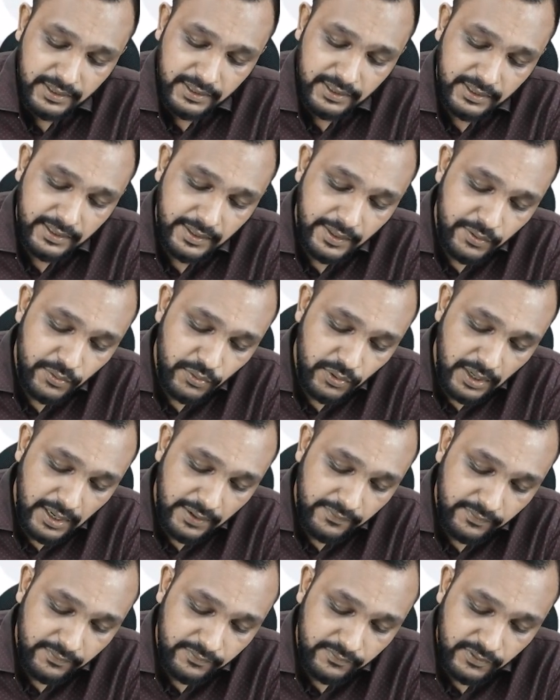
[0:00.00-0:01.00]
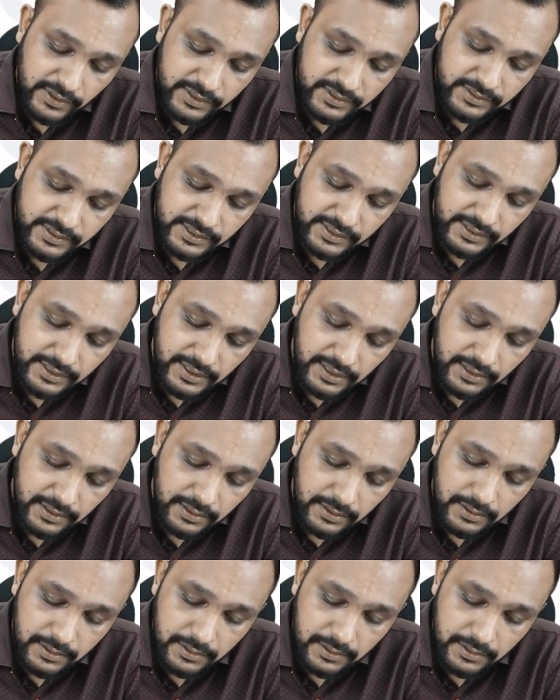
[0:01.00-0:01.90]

here you have one single